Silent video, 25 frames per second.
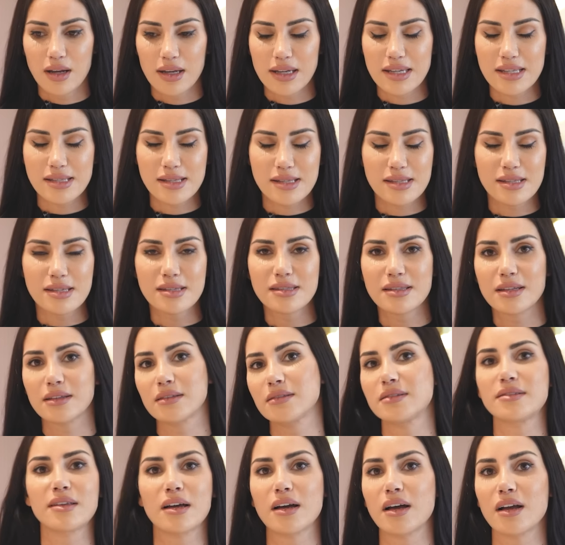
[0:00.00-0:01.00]
his
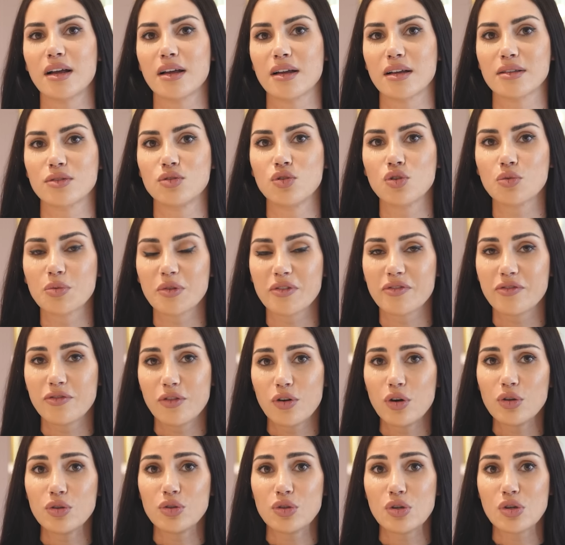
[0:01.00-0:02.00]
assistant took me
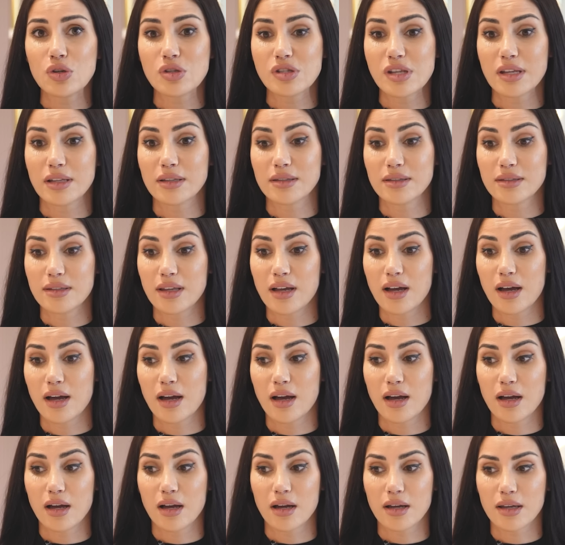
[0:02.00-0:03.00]
photos and
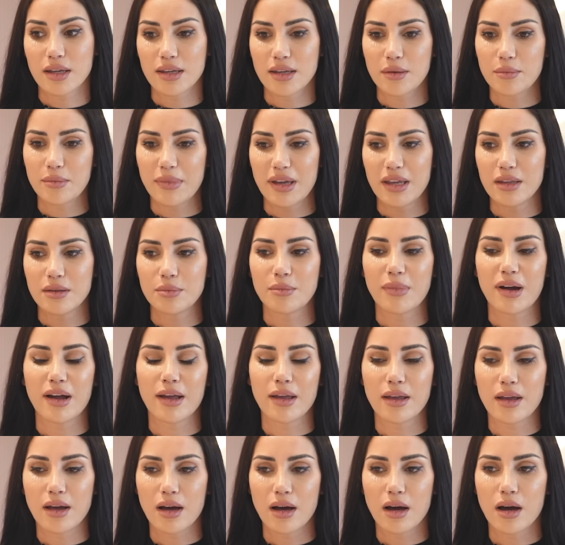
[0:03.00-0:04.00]
he made
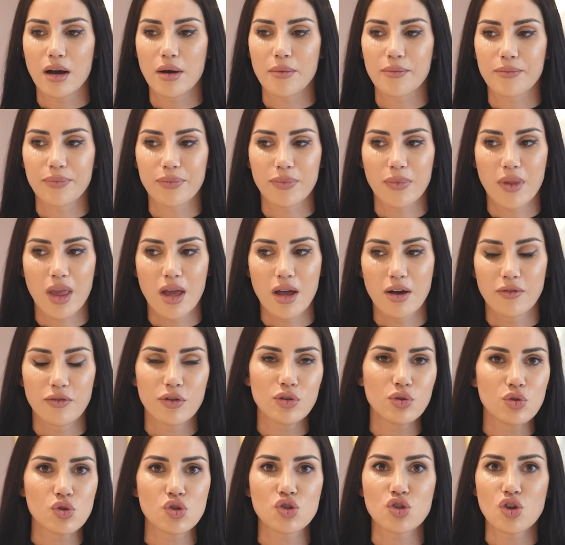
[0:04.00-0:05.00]
my
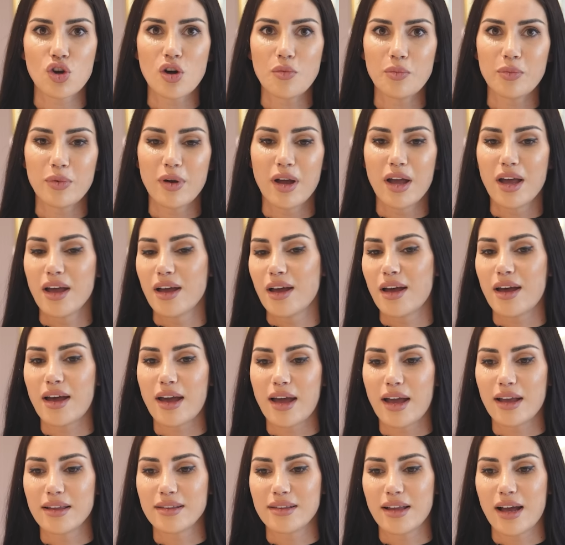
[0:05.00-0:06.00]
Photoshop
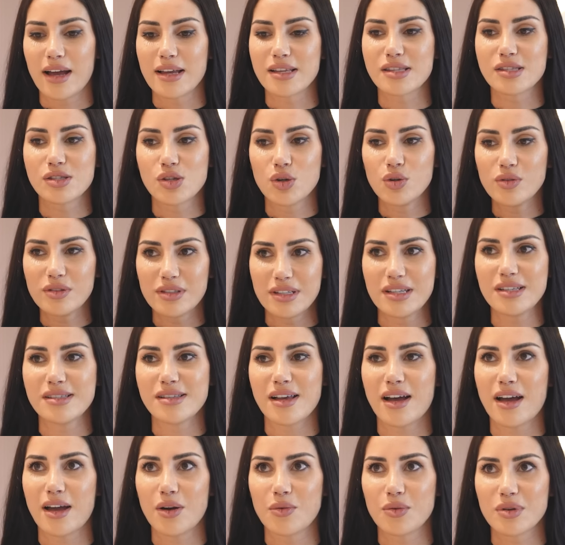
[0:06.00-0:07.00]
and I saw
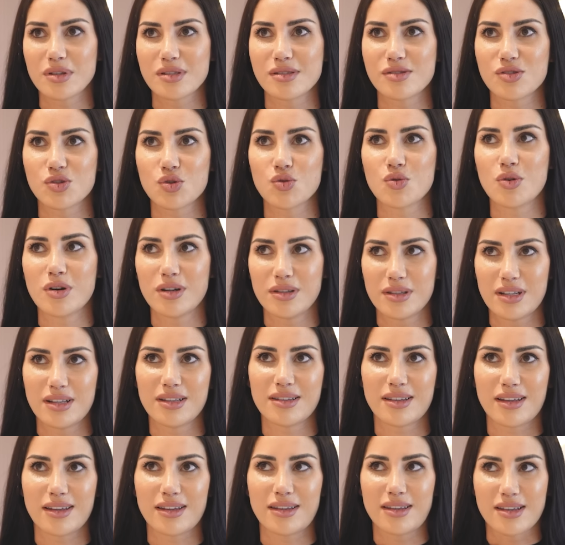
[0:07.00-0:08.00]
this, I was sure
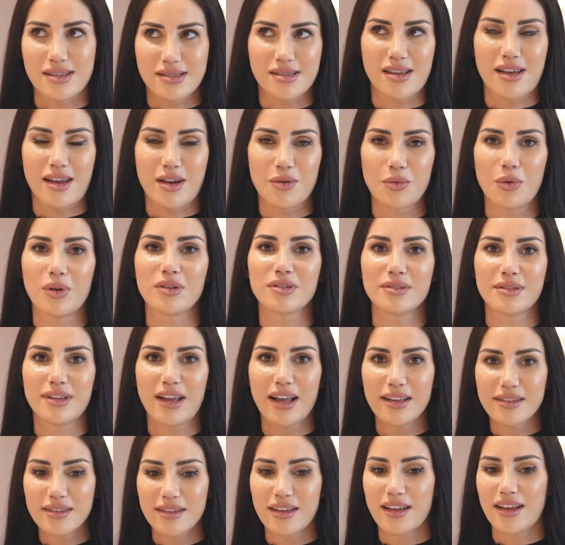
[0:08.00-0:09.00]
that yes, I want
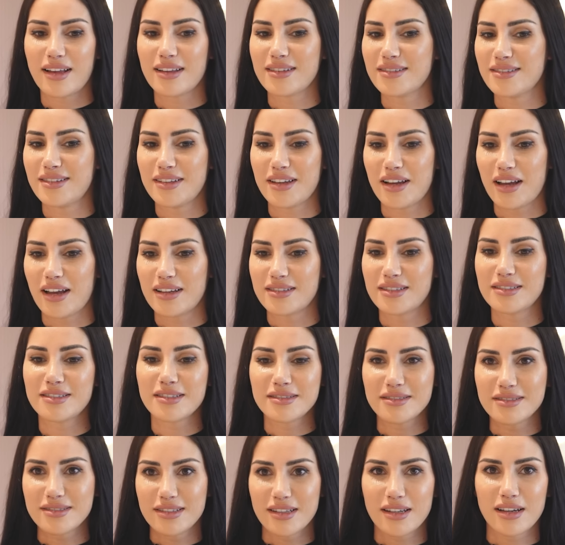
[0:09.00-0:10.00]
that. And I
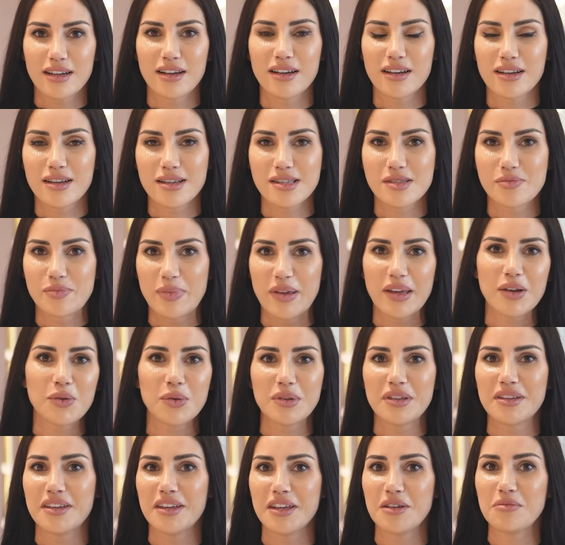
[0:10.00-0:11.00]
didn't speak
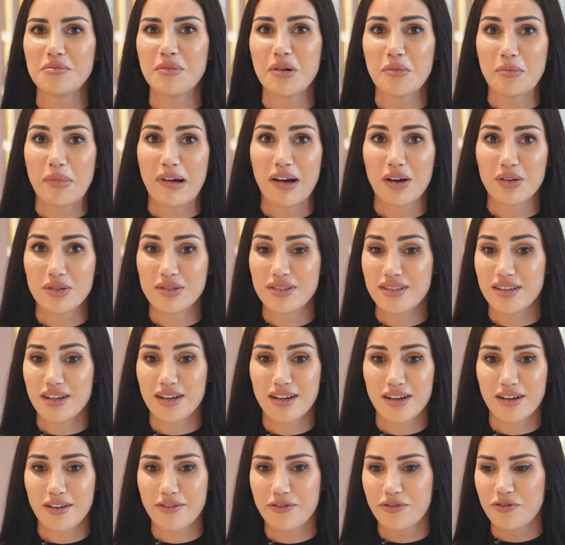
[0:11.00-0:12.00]
with him about
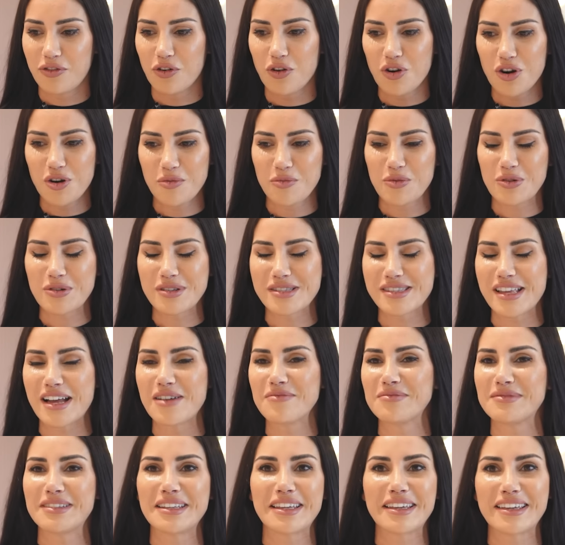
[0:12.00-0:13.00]
form or
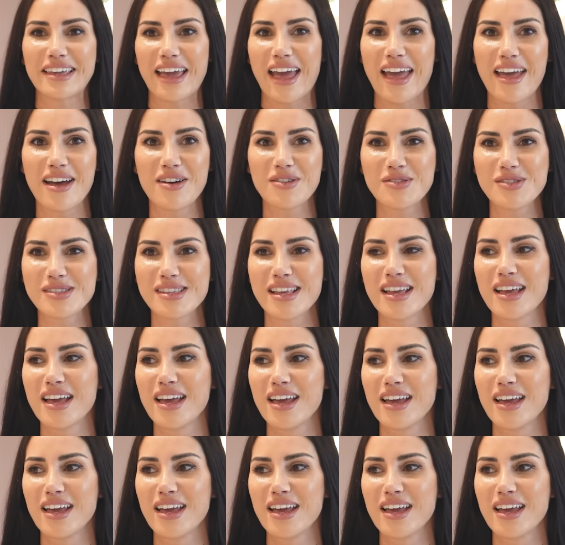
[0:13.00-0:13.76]
something else.